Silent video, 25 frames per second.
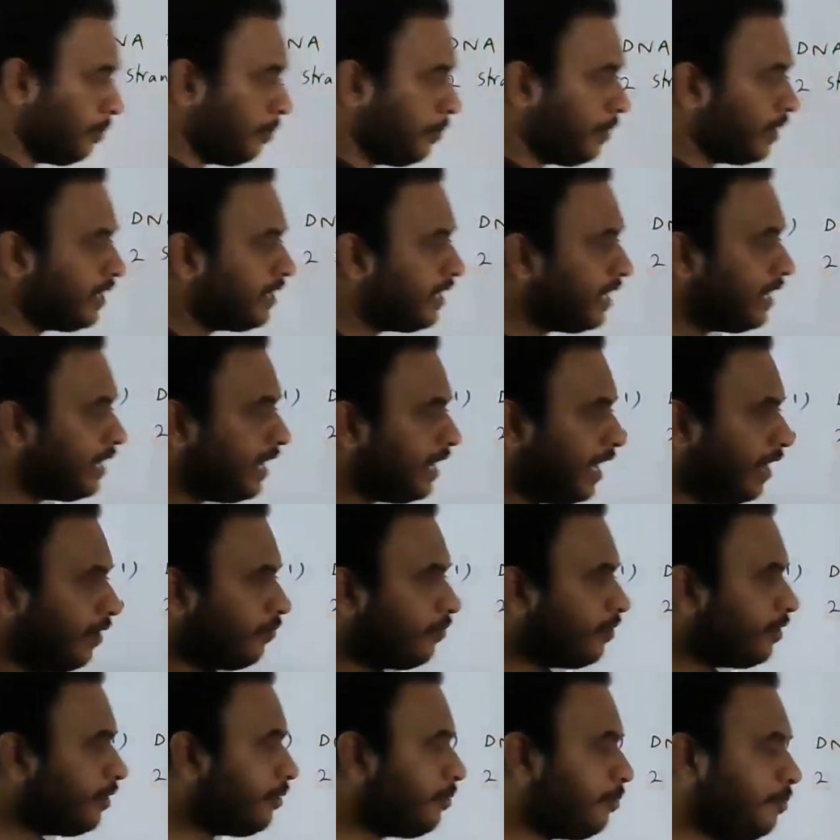But they
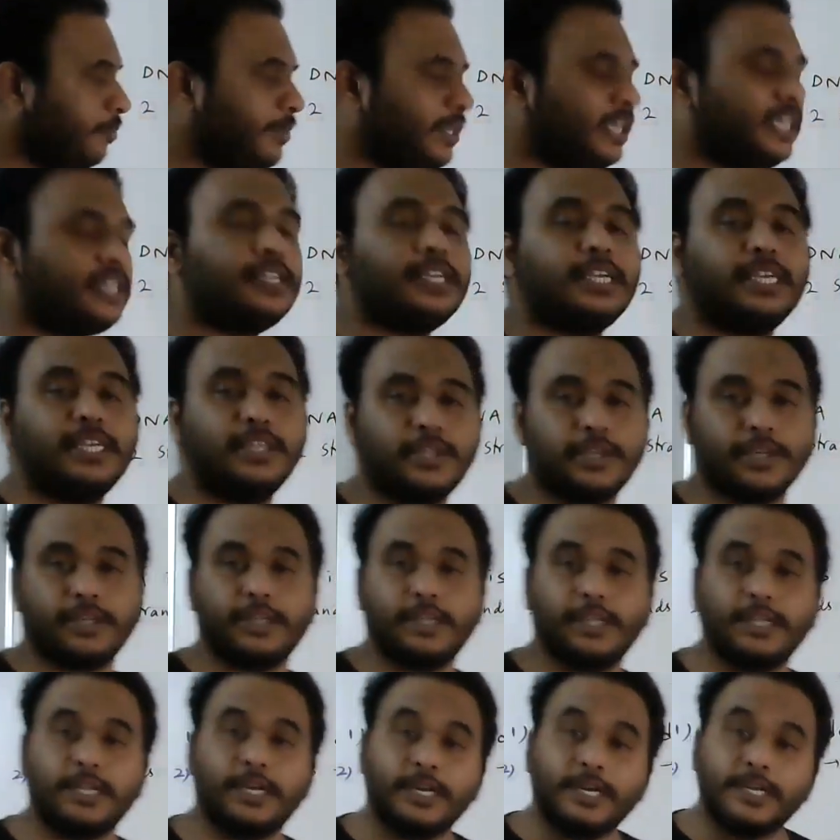never meet each
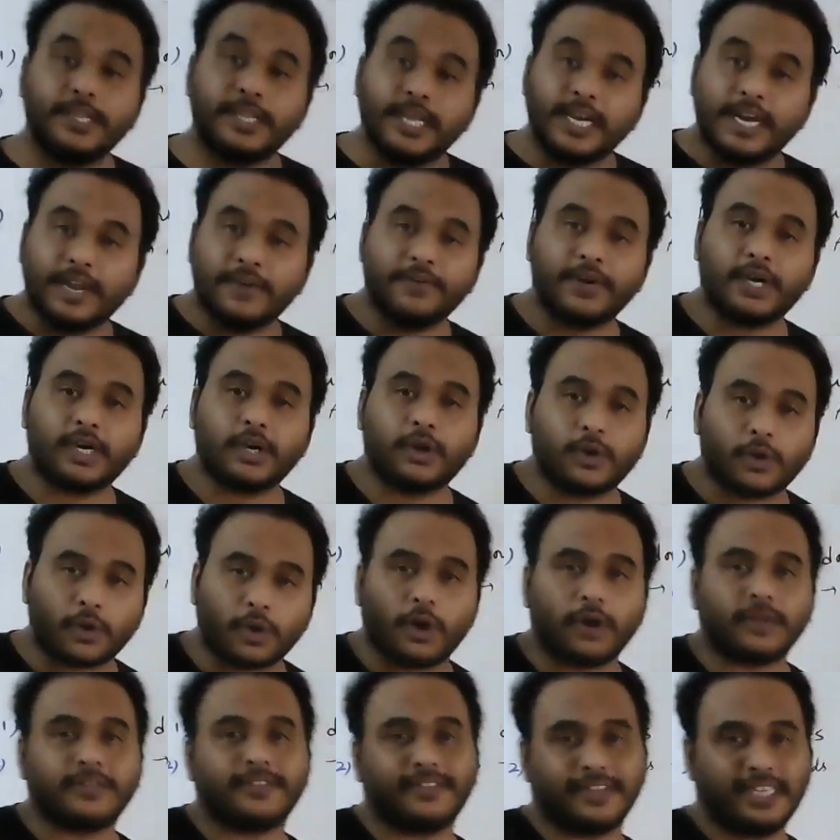other, they never
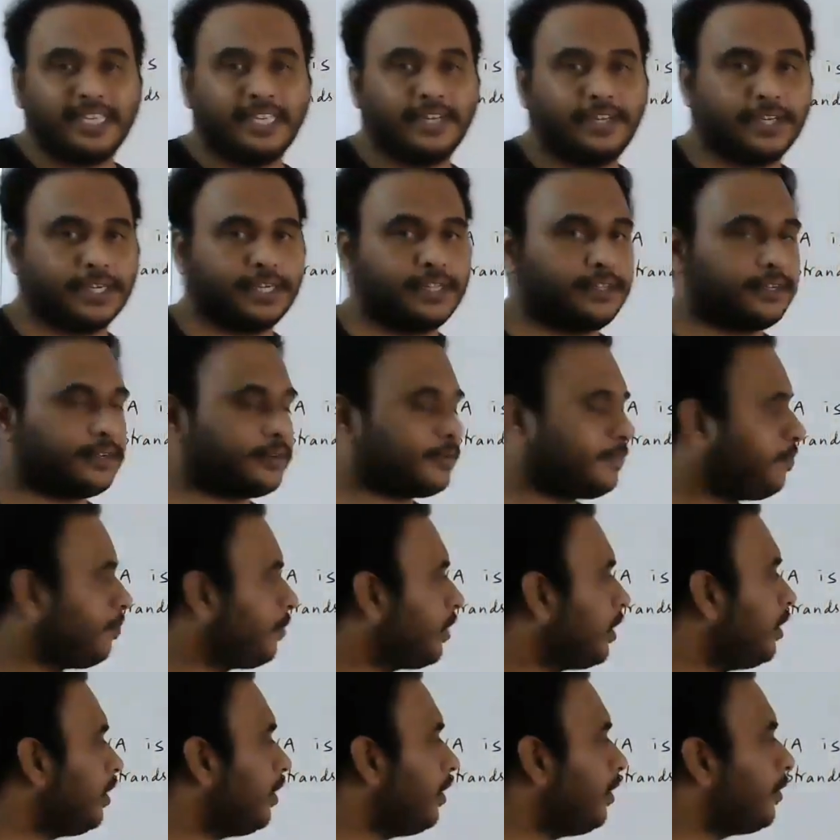cross each other.
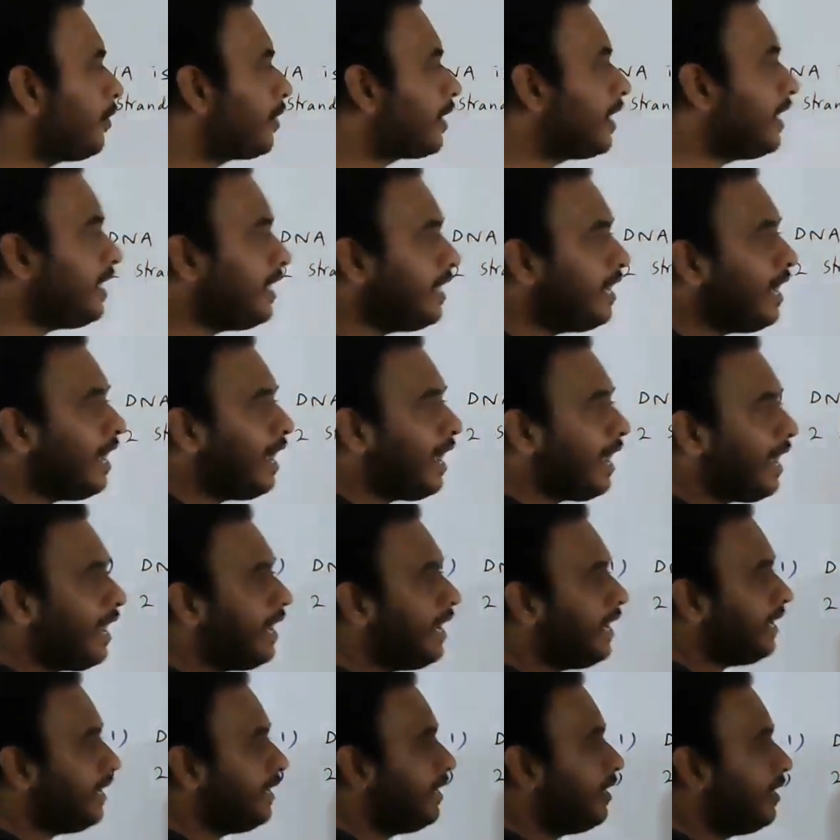Okay,
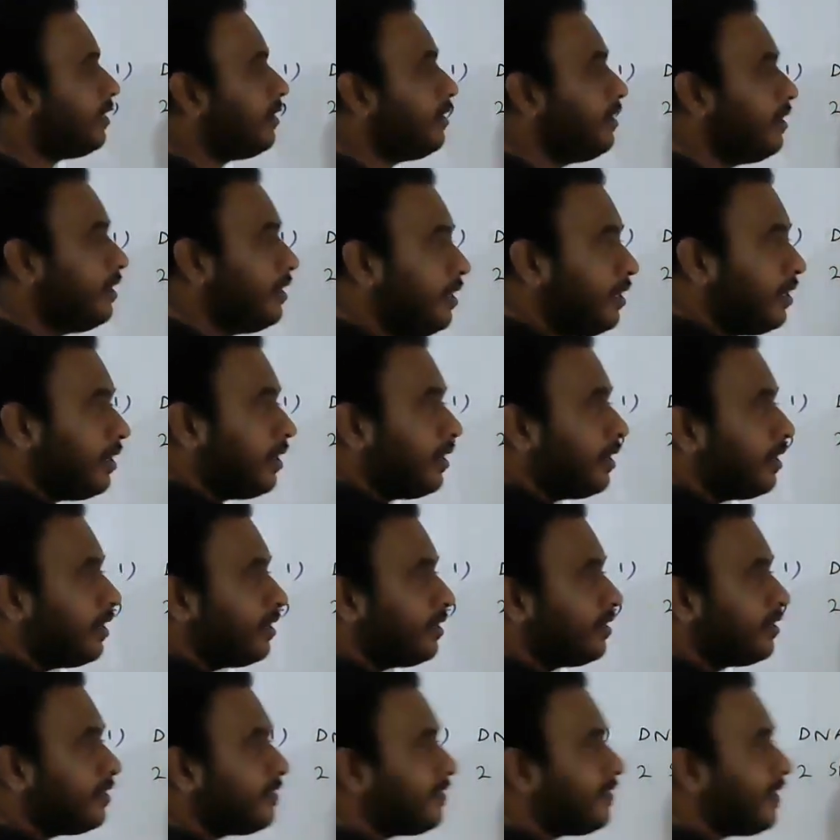and
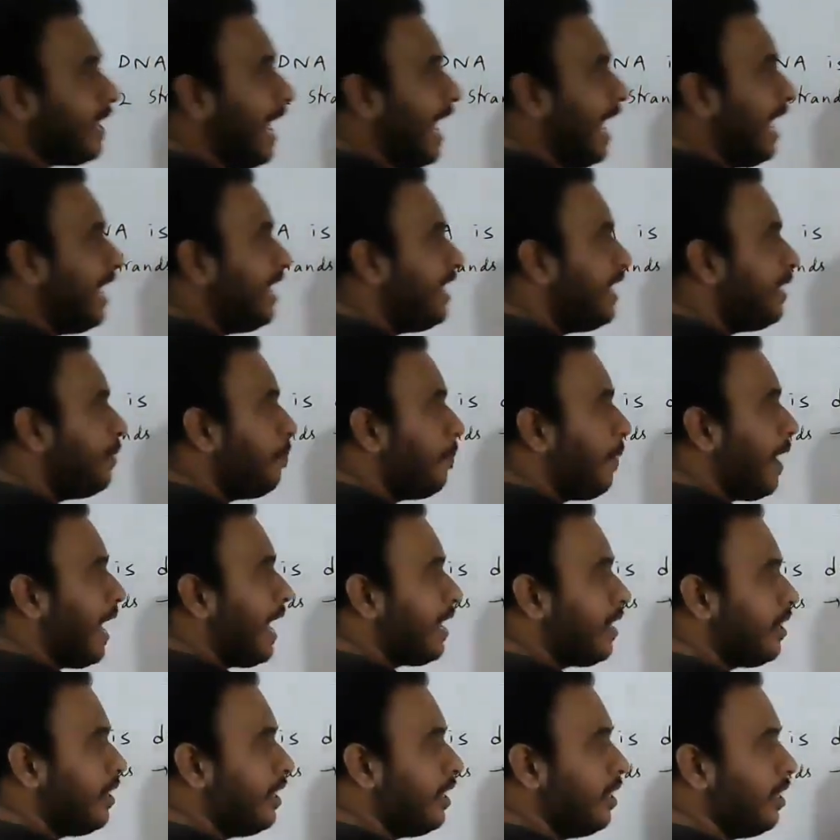this
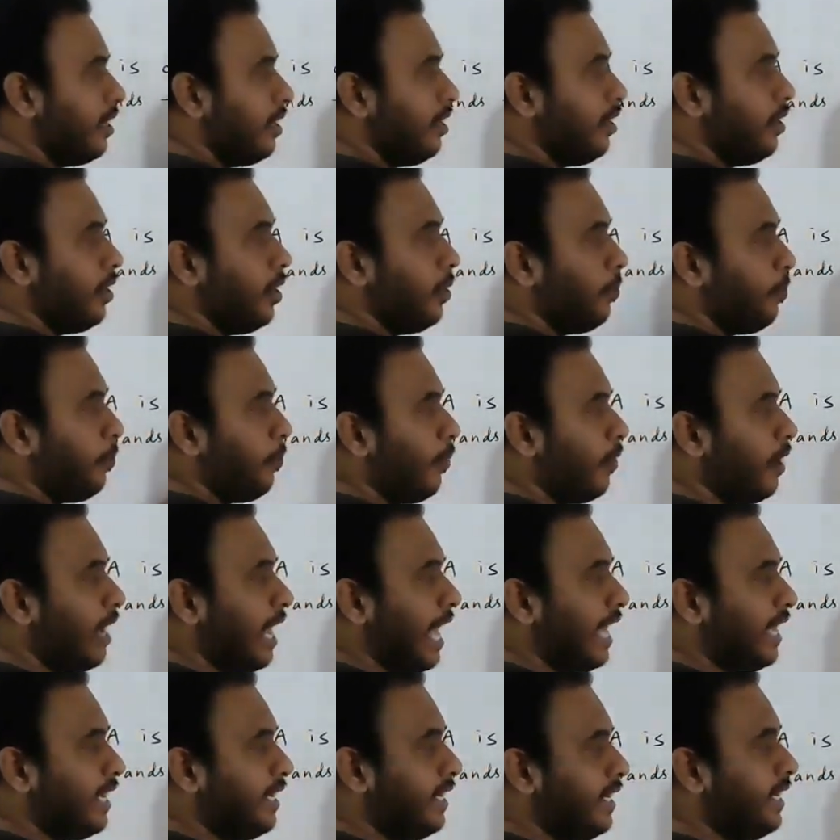anti-parallel
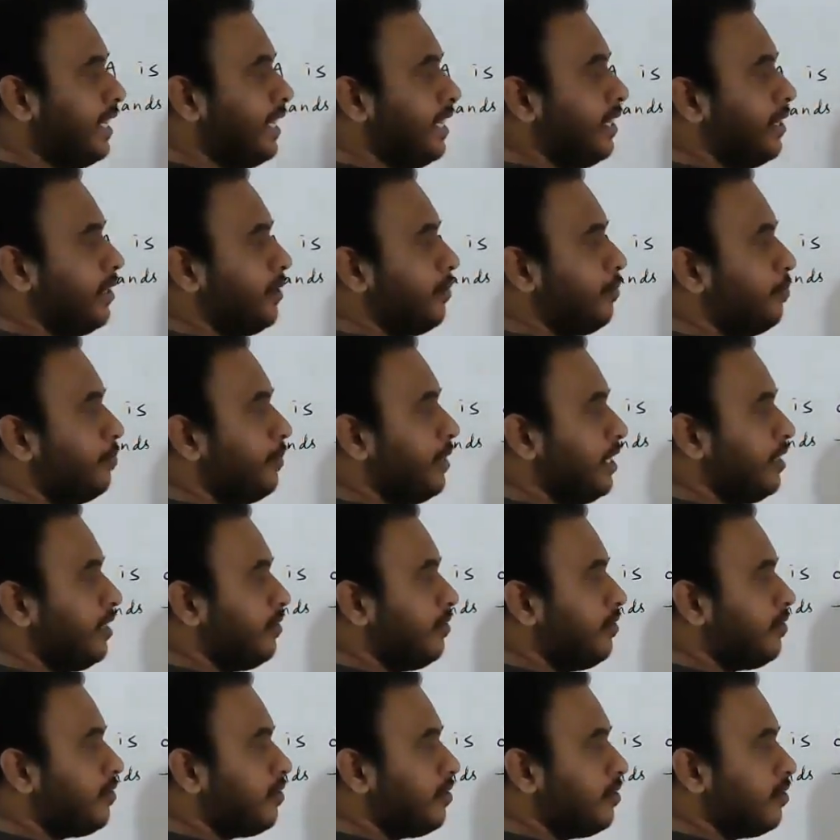polarity
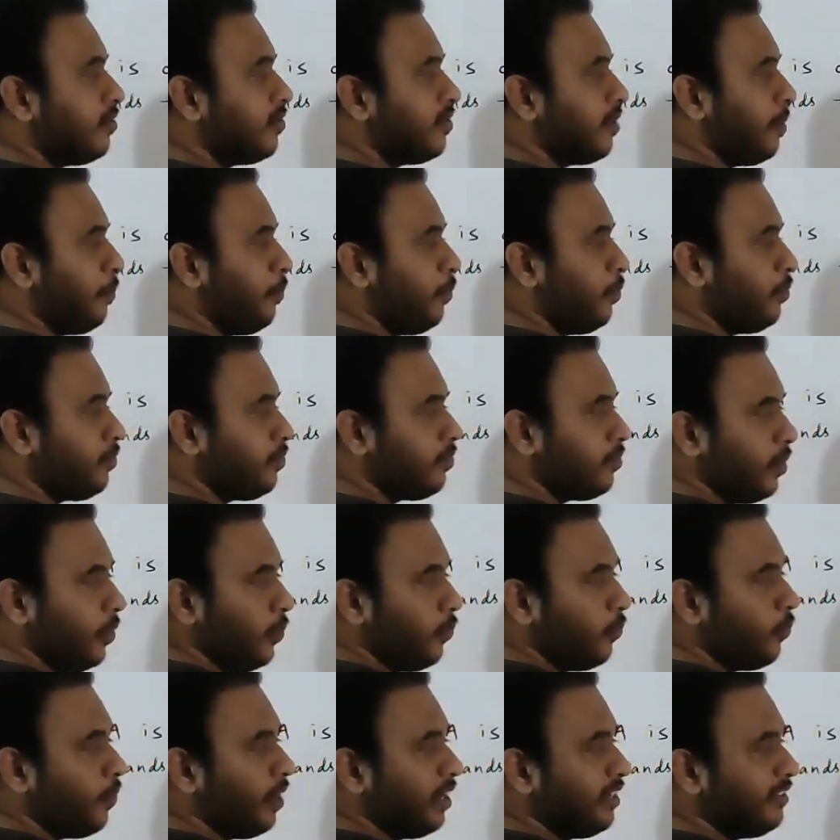means,
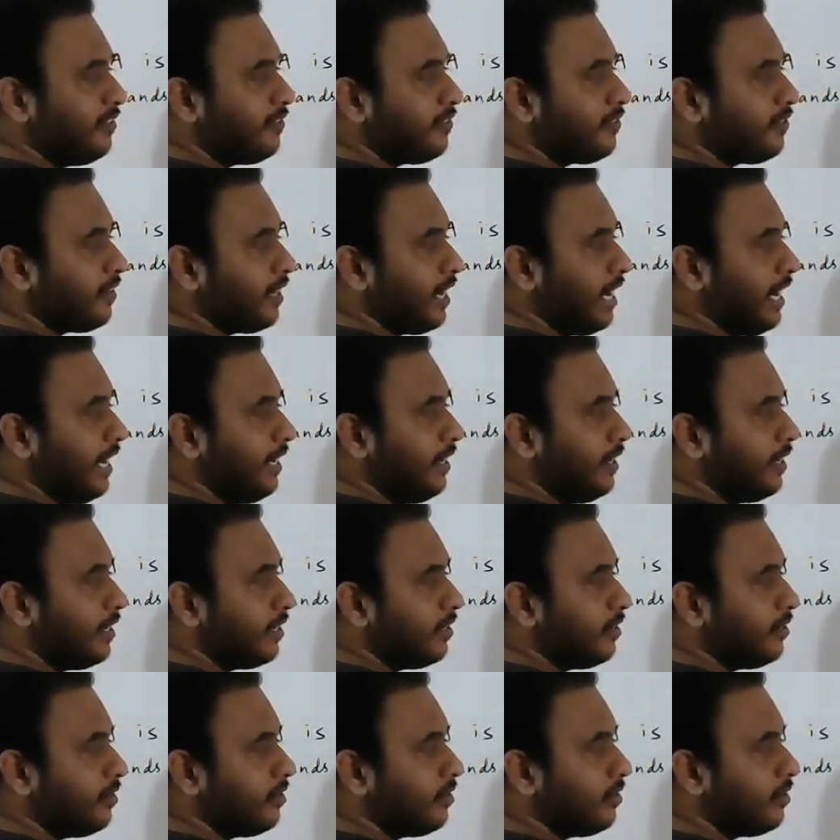suppose one
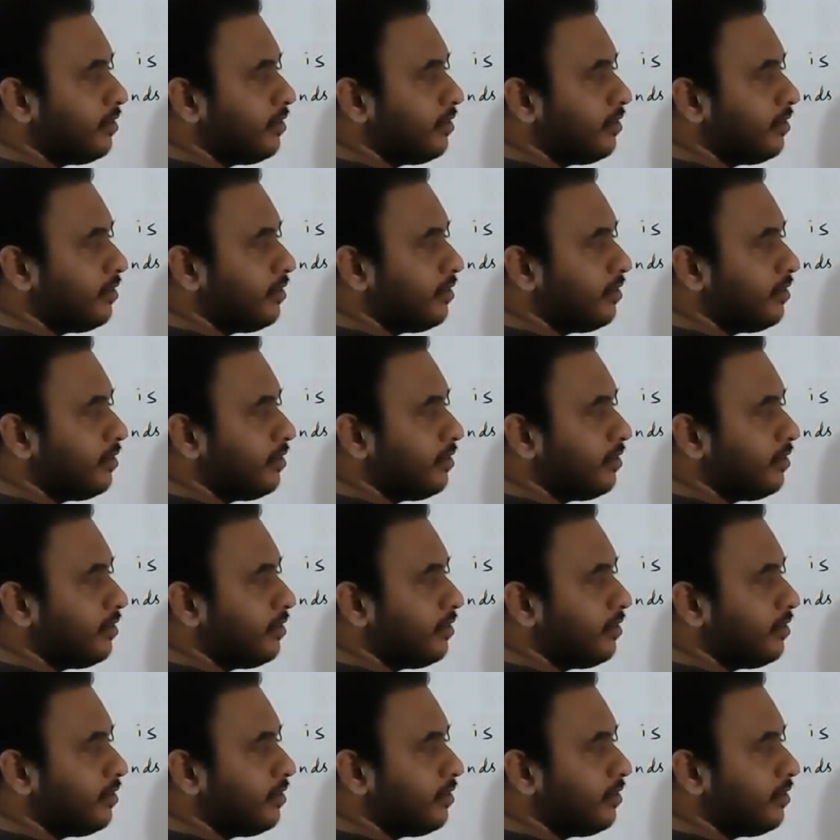strand